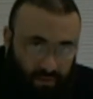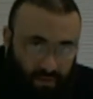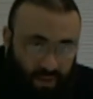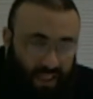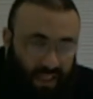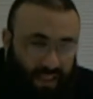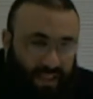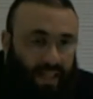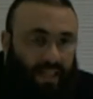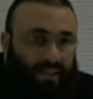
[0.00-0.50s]

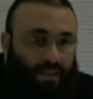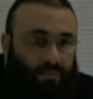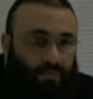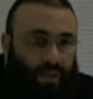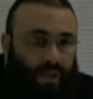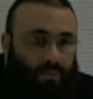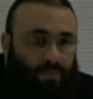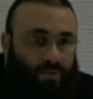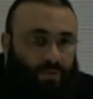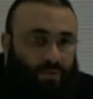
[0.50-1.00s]
Entitlement
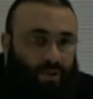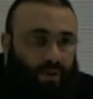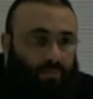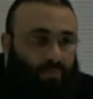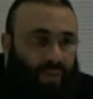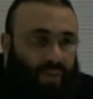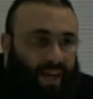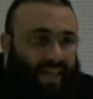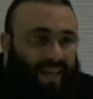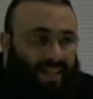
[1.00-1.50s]
comes
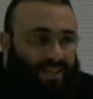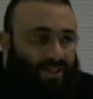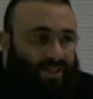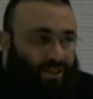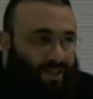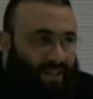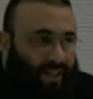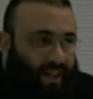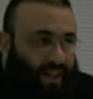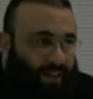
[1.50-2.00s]
from making it
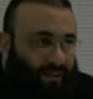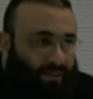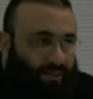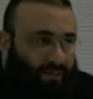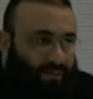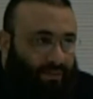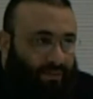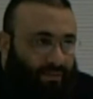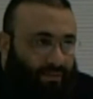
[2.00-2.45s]
yourself.